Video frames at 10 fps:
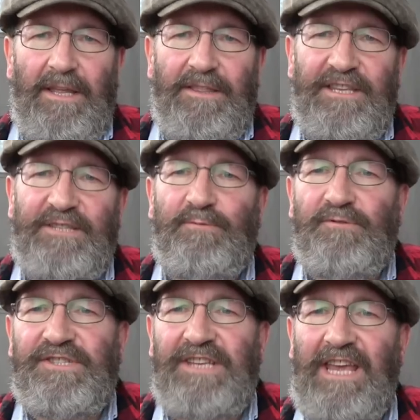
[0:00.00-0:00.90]
This will
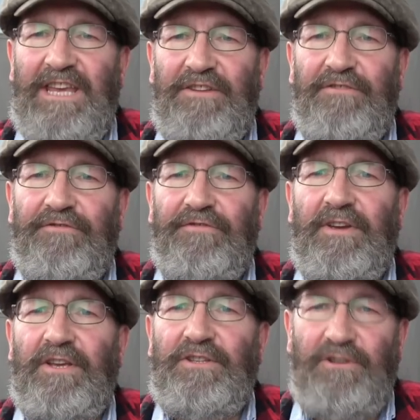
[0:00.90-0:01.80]
save
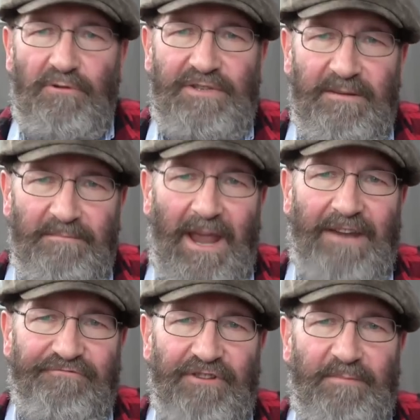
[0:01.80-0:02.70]
using
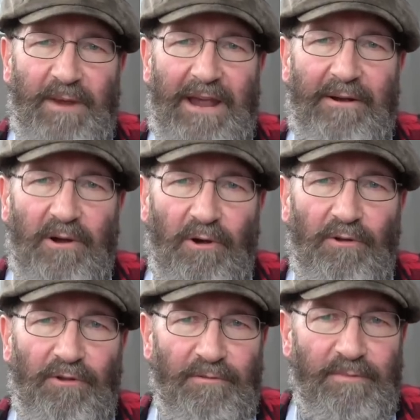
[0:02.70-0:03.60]
battery power
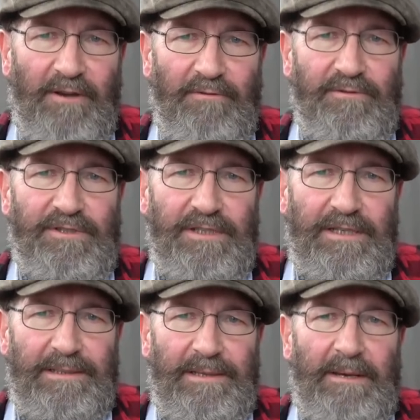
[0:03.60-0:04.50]
on the boat,
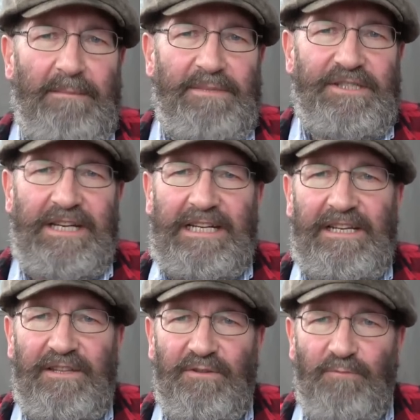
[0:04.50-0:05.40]

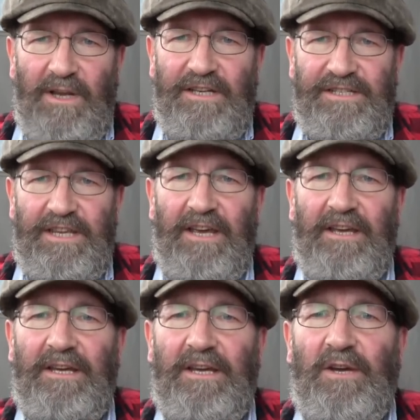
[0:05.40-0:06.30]
particularly in the winter
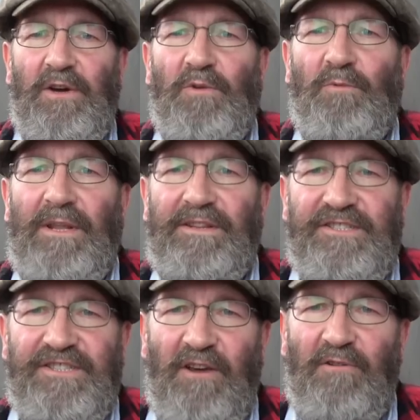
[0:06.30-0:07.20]
when the
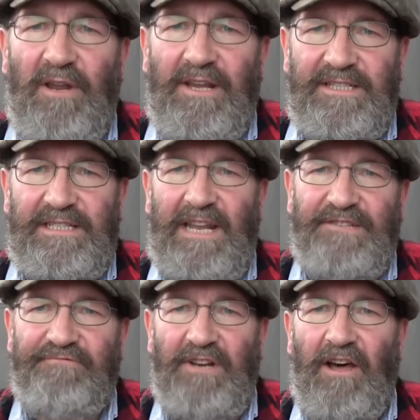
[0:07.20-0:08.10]
solar is
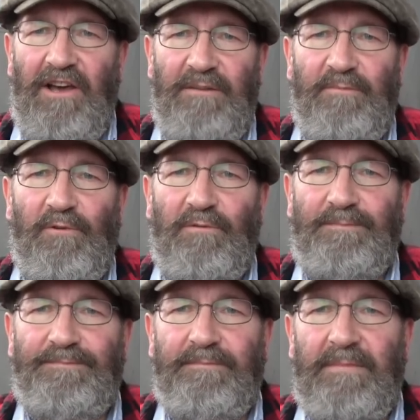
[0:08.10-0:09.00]
less reliable.
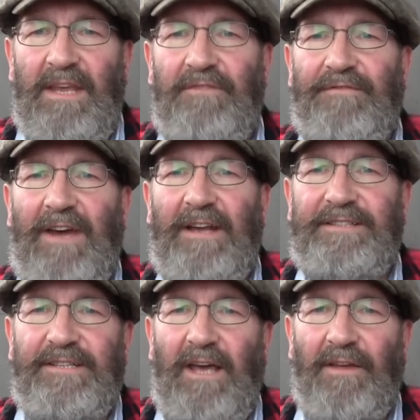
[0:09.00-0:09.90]
In
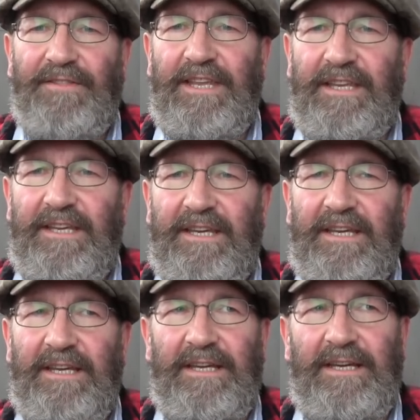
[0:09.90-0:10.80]
fact, I think,
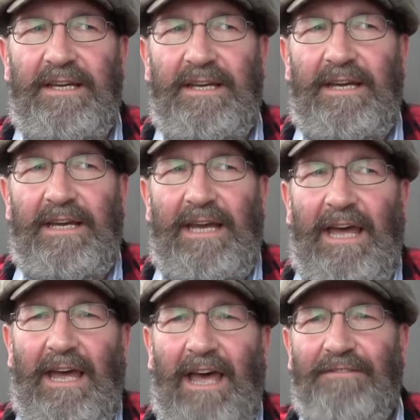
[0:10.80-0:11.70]

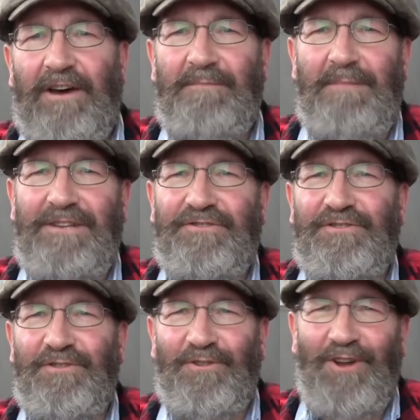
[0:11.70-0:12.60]
have I
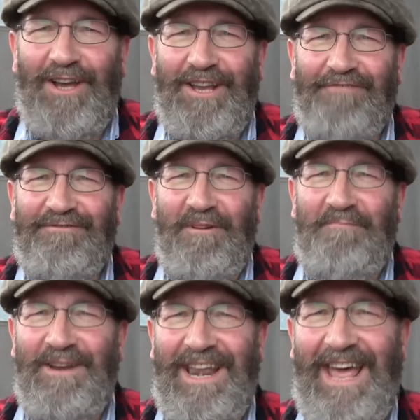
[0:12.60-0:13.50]
mentioned or not, I can't
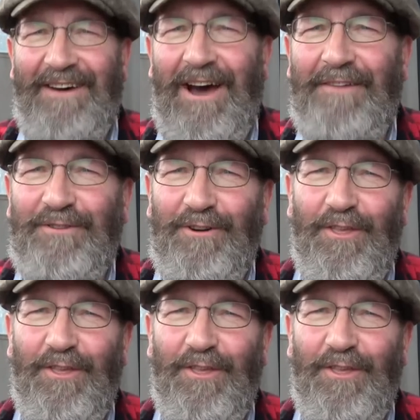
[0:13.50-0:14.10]
remember now, I've got a